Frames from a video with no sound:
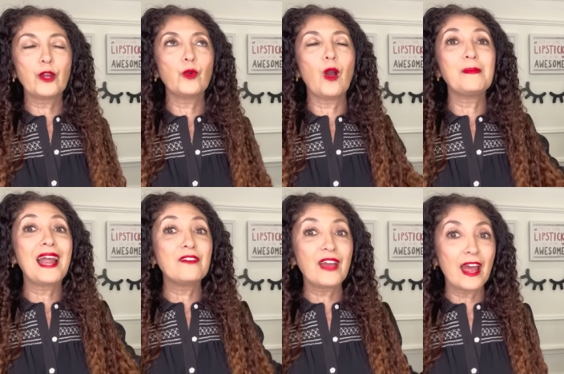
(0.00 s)
Crew. I'm going
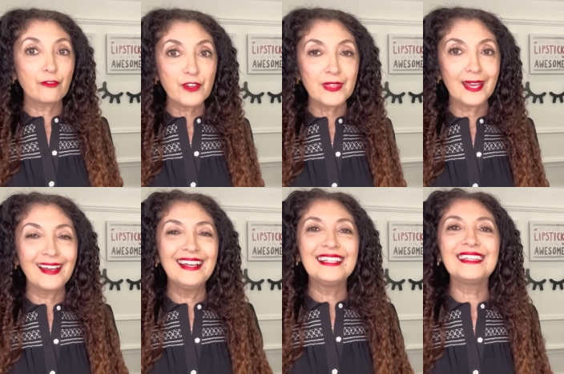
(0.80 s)
to have
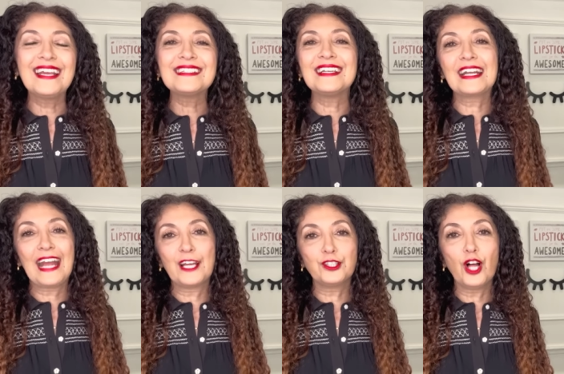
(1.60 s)
everything linked in a
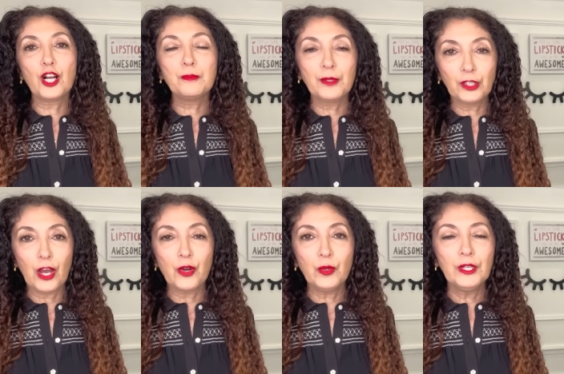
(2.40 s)
catalog
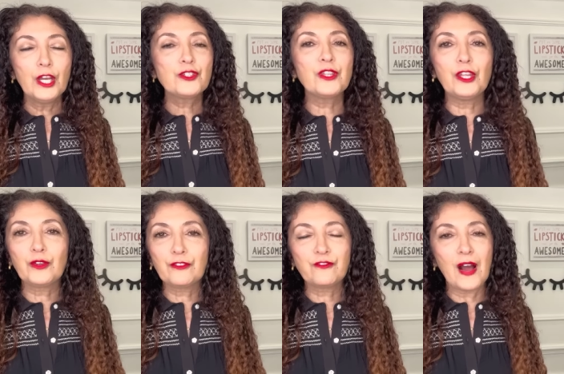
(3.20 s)
below so that
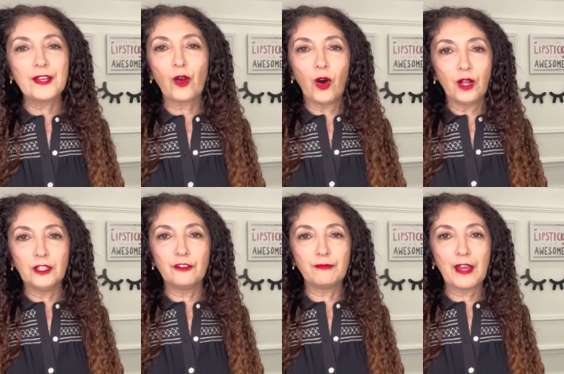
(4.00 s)
you can find
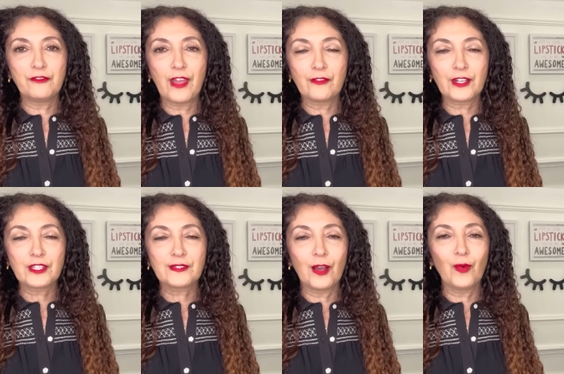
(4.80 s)
all of my
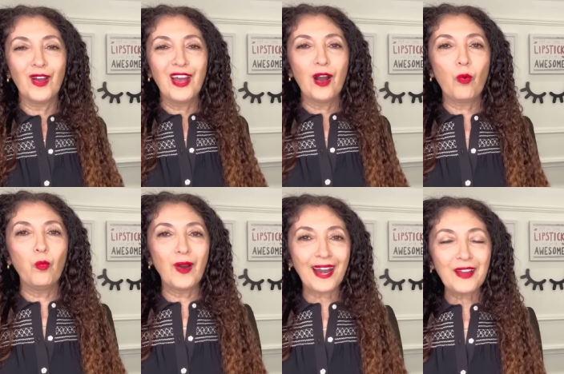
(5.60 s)
favorites. So,
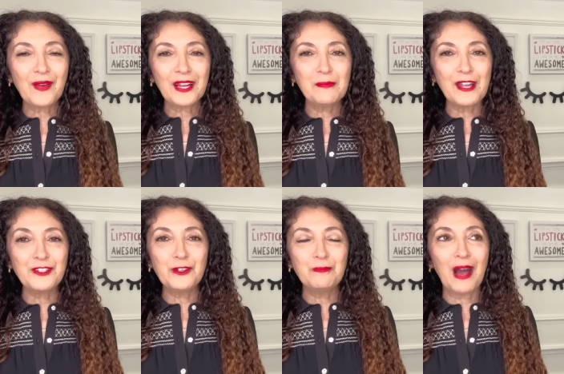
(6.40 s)
what I
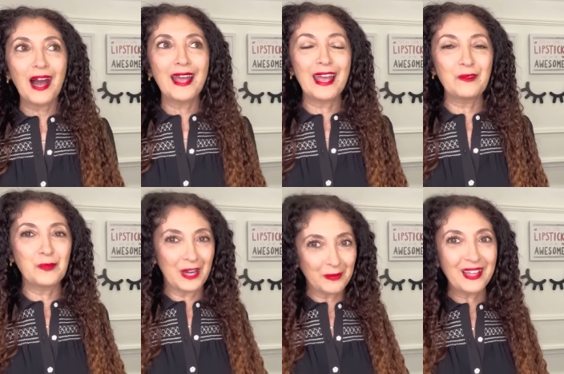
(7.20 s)
recommend you buy
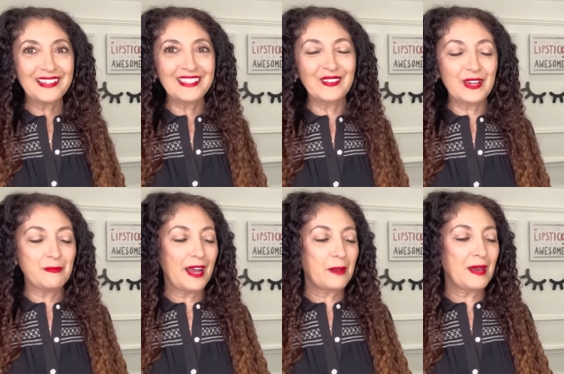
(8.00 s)
and what I'm considering
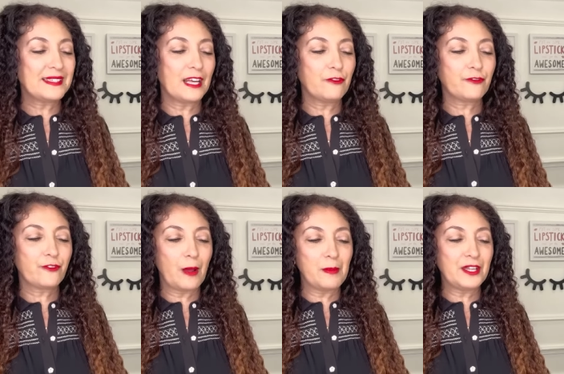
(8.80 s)
buying myself
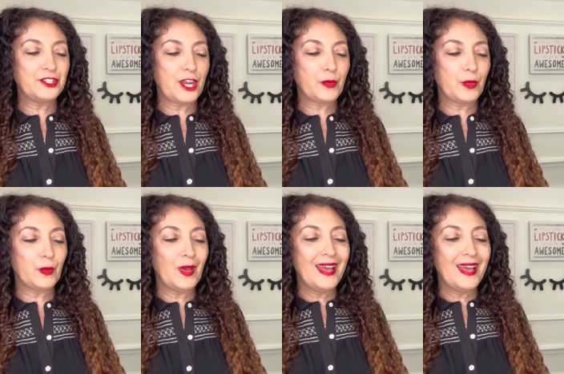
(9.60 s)
from J. Crew.